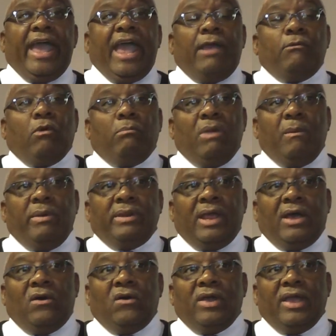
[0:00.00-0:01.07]
And remember
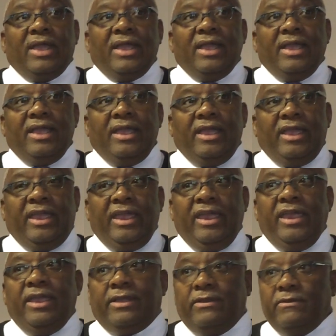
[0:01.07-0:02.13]
now,
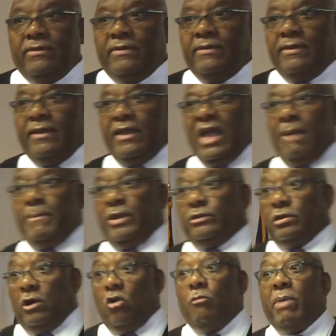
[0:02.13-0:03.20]
he had
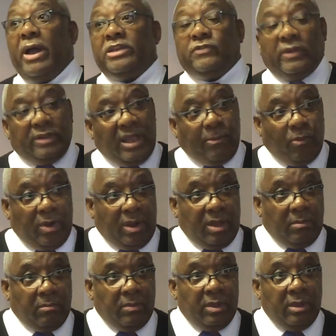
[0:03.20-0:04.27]
been told by his father
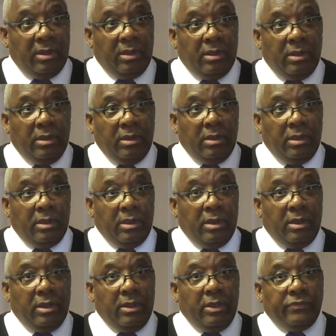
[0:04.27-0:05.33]
Abraham
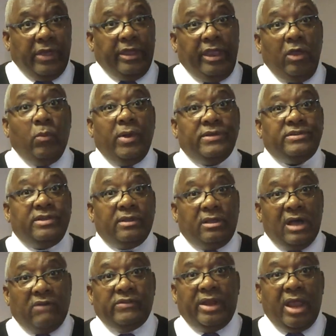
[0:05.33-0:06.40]
that he was the
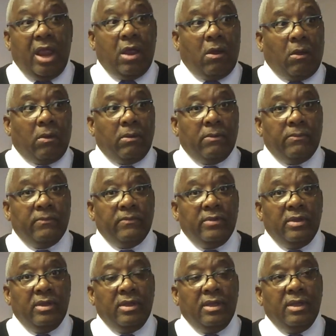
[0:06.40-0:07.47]
covenant heir.
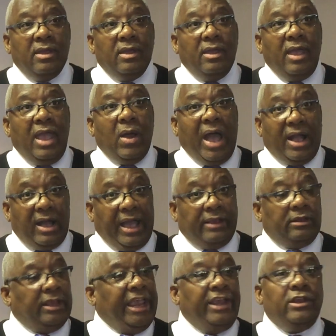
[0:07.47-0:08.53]

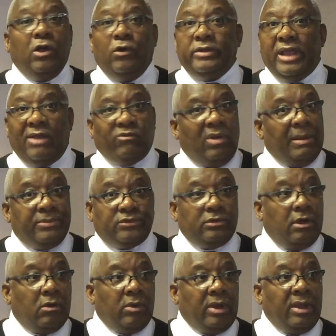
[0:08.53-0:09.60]
And he knows Abraham's
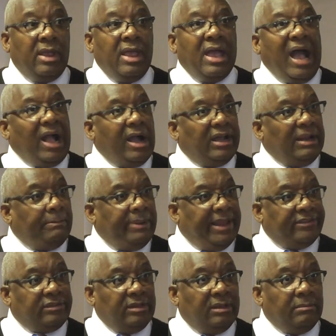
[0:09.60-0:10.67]
story, how God had
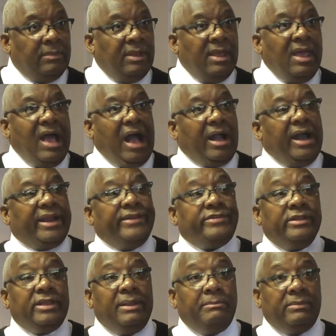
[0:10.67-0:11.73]
blessed him, how God had
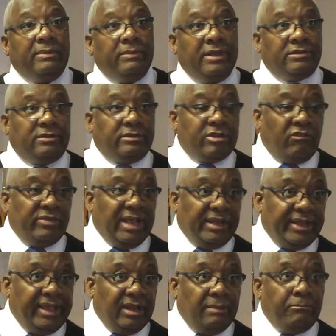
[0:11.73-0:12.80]
sent him his servant
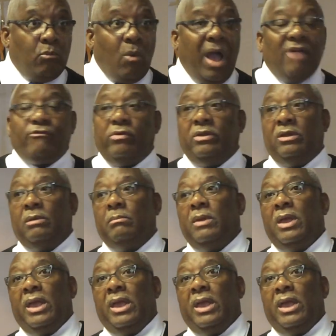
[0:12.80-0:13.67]
down to get a wife for him,